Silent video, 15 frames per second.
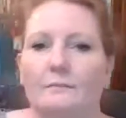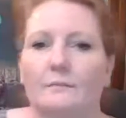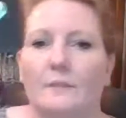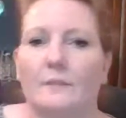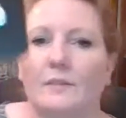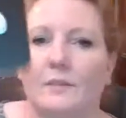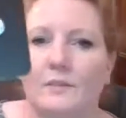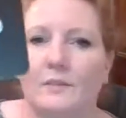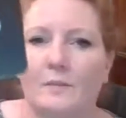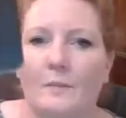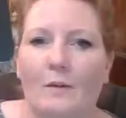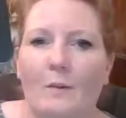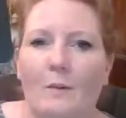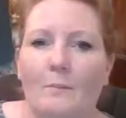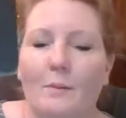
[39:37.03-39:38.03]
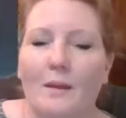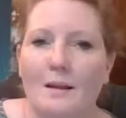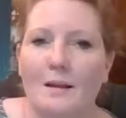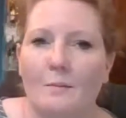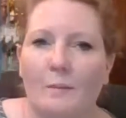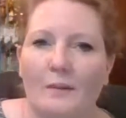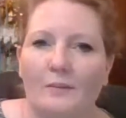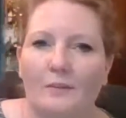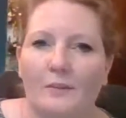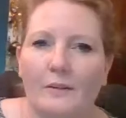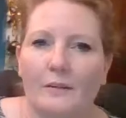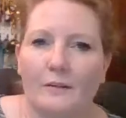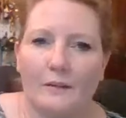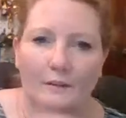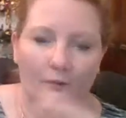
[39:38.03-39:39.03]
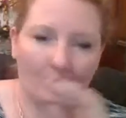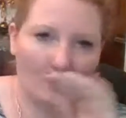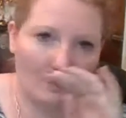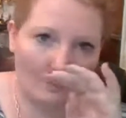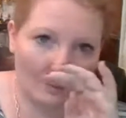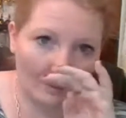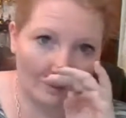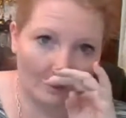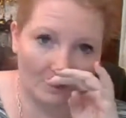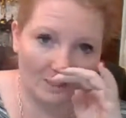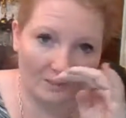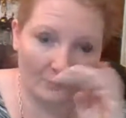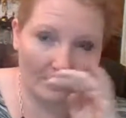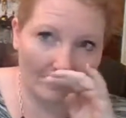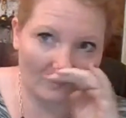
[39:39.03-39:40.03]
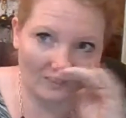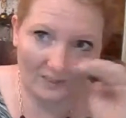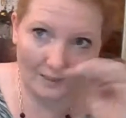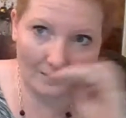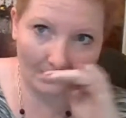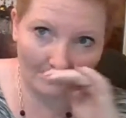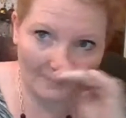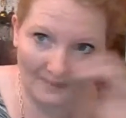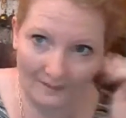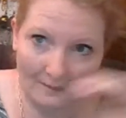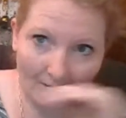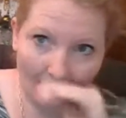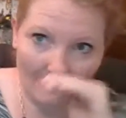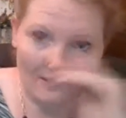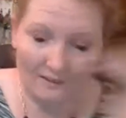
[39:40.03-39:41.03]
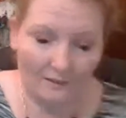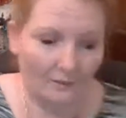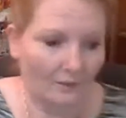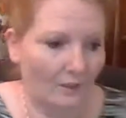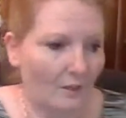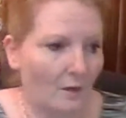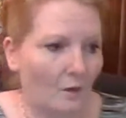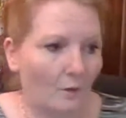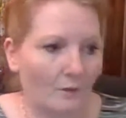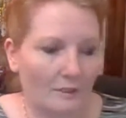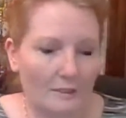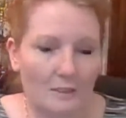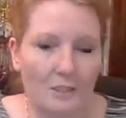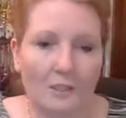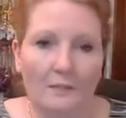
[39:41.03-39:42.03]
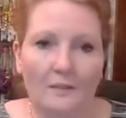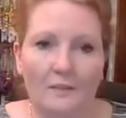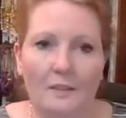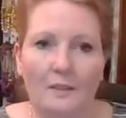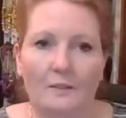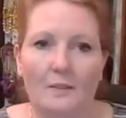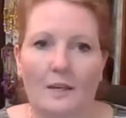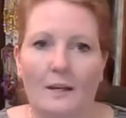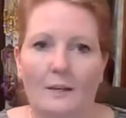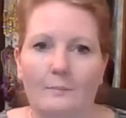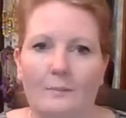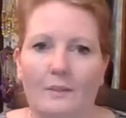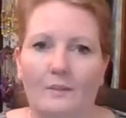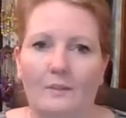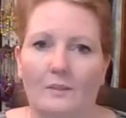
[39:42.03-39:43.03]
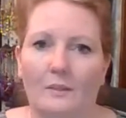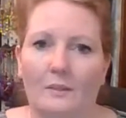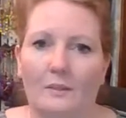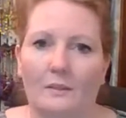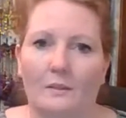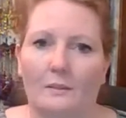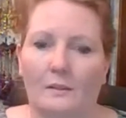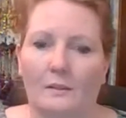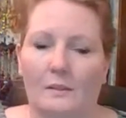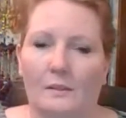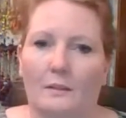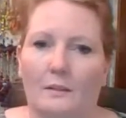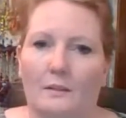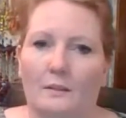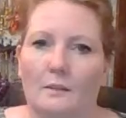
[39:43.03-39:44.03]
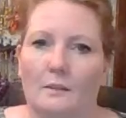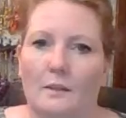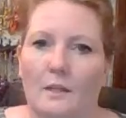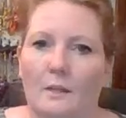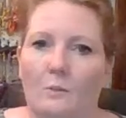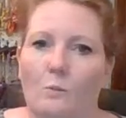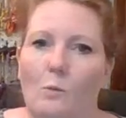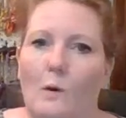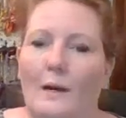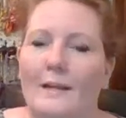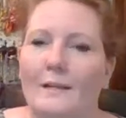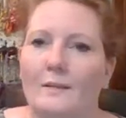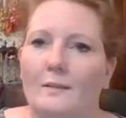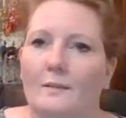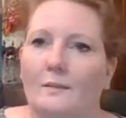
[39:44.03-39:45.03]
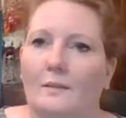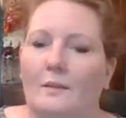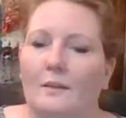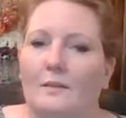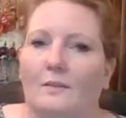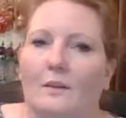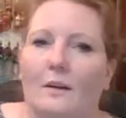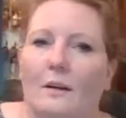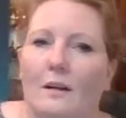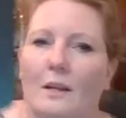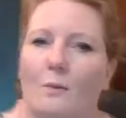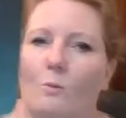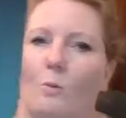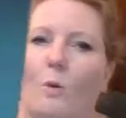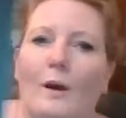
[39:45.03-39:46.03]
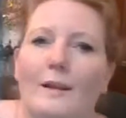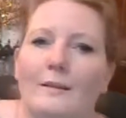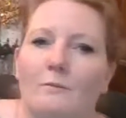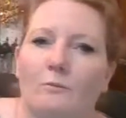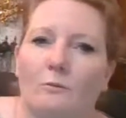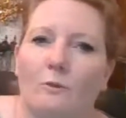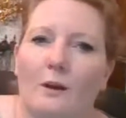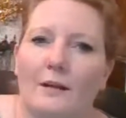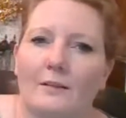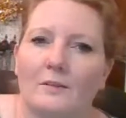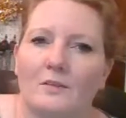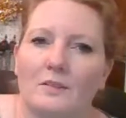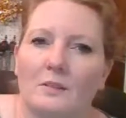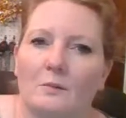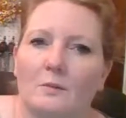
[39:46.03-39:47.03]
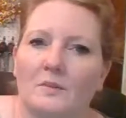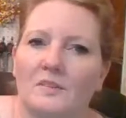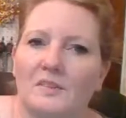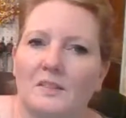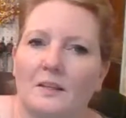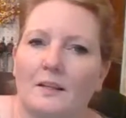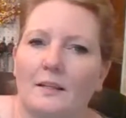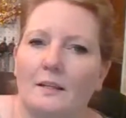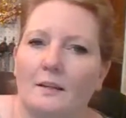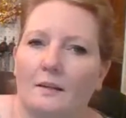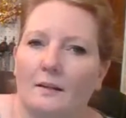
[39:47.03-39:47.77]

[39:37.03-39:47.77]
These are some of our blockbuster earrings, so I wanted to show these again. These are called Just in Timeless in white. So these are a white rhinestone stud.